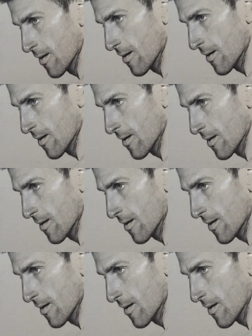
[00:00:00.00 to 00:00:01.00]
minor
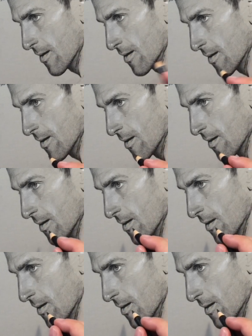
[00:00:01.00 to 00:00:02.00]
adjustments on the
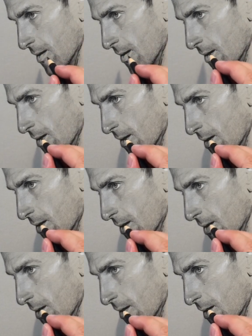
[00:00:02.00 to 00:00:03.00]
face, on the
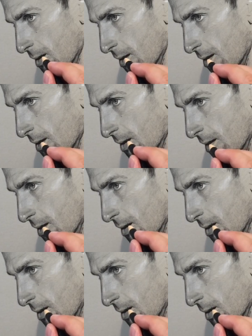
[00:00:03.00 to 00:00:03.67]
mouth, and